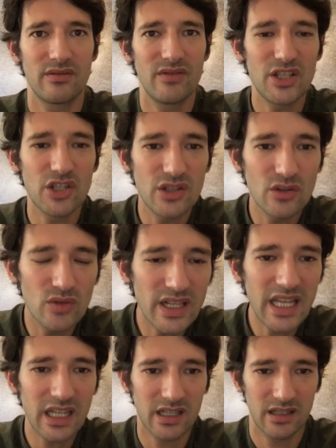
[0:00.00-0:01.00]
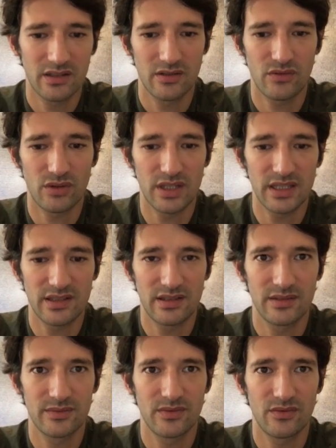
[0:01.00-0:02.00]
which is unique for this
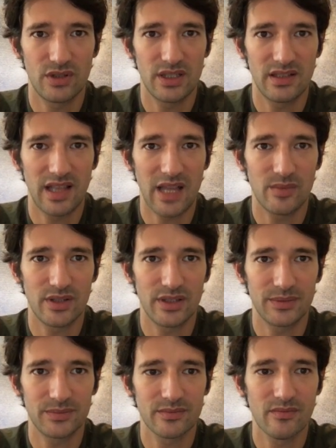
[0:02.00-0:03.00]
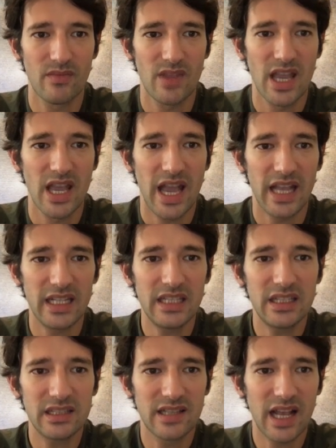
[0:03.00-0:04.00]
library. And in
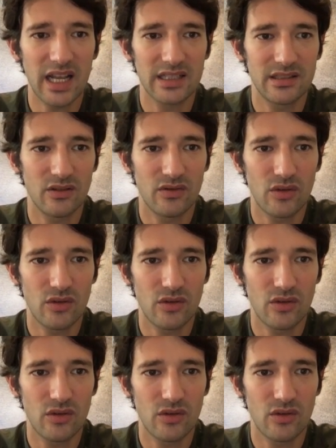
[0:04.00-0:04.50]
this galaxy of